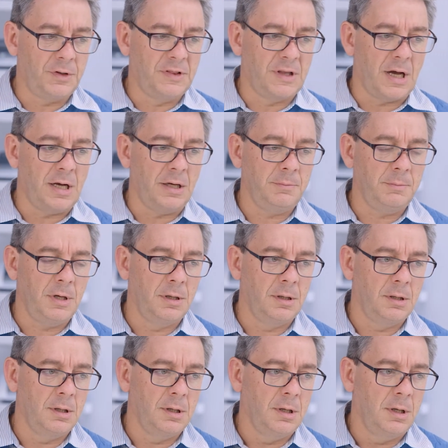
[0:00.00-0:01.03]
time,
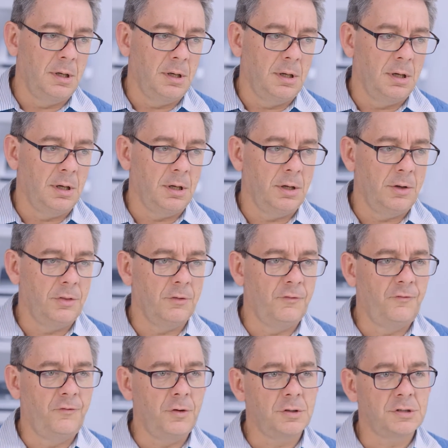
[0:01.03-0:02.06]
uh, the
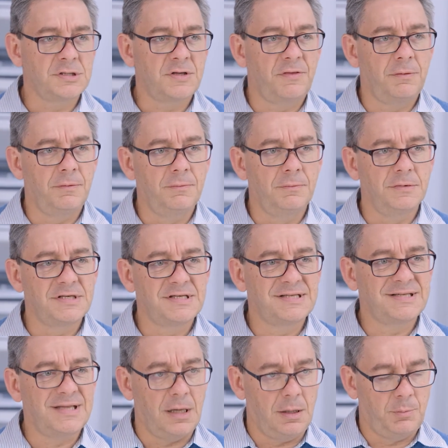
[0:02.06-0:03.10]
first
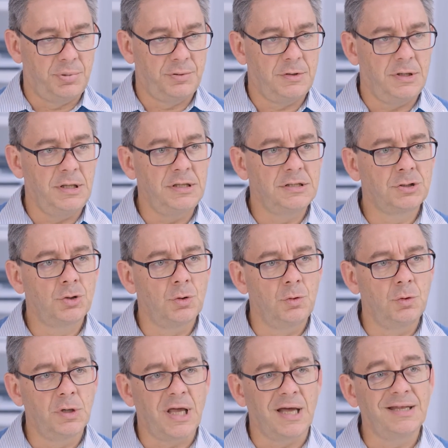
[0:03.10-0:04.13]
step is to
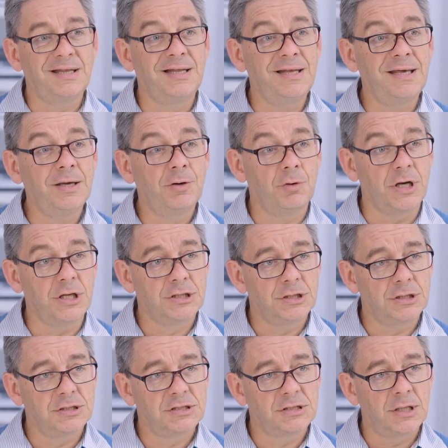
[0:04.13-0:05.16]
look at
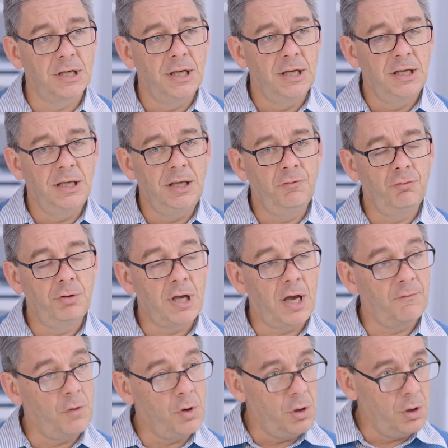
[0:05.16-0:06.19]
leakages. If we
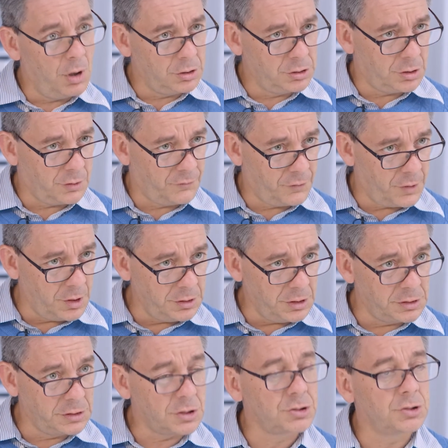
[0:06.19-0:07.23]
have a lot of
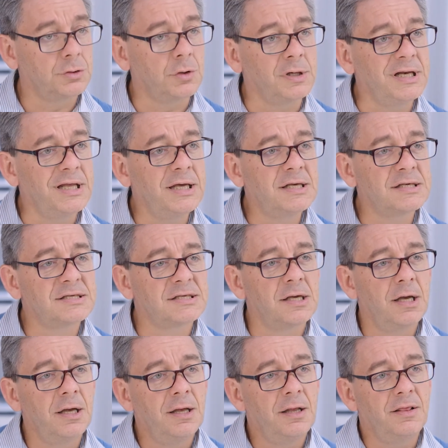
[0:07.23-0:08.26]
unintentional leaks,
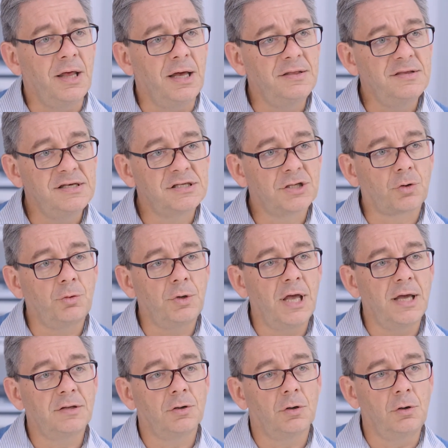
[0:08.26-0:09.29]
then this
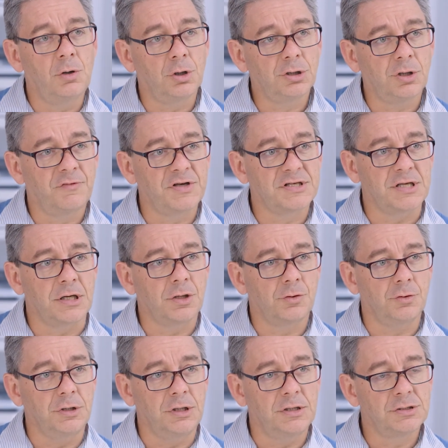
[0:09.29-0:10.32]
creates a lot of
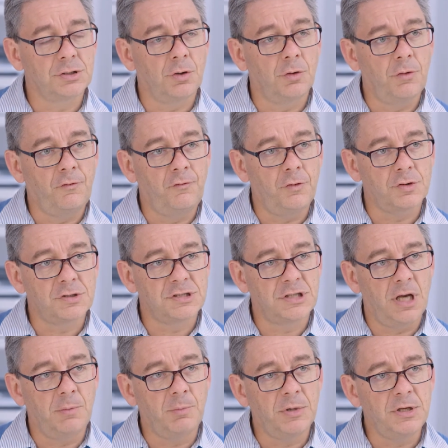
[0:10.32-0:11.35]
asynchrony. So the first
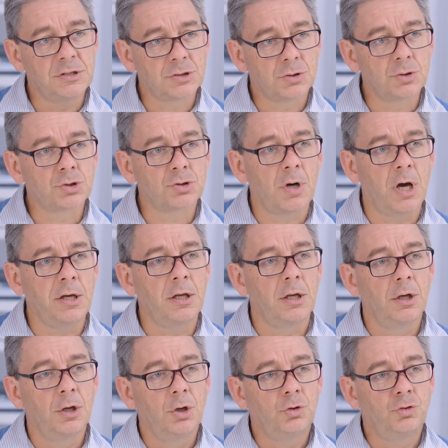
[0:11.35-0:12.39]
step is to try
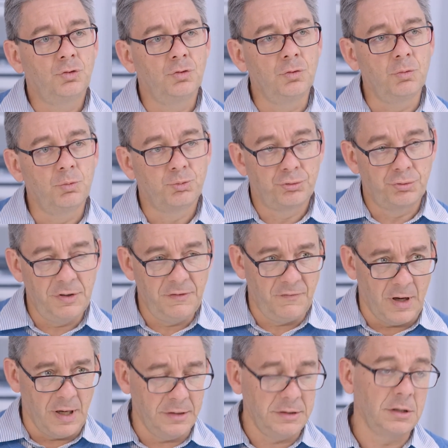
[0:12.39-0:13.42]
to
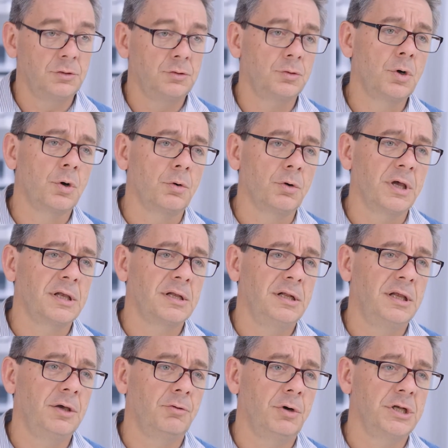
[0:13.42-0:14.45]
prevent and to correct
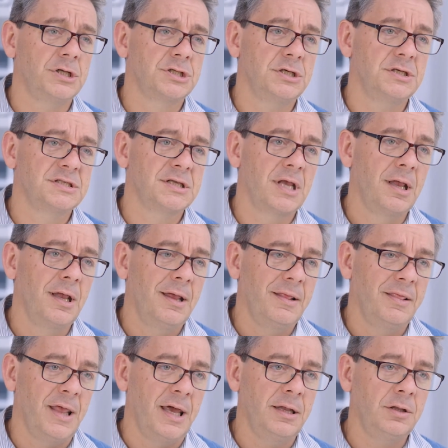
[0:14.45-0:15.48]
leakages.
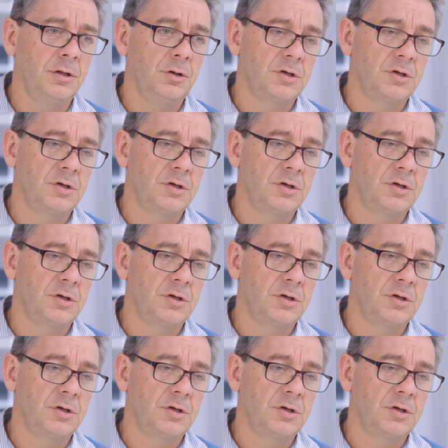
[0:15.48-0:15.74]
Then